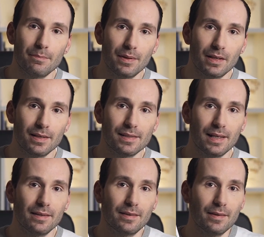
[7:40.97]
because
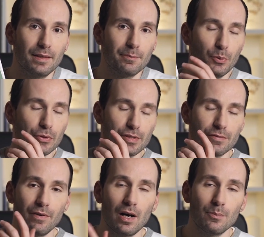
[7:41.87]
it puts
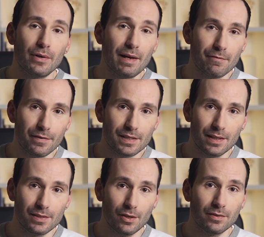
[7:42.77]
far more
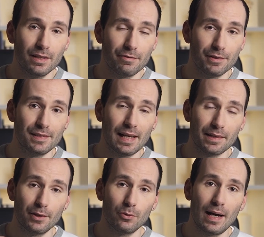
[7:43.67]
emphasis on different technical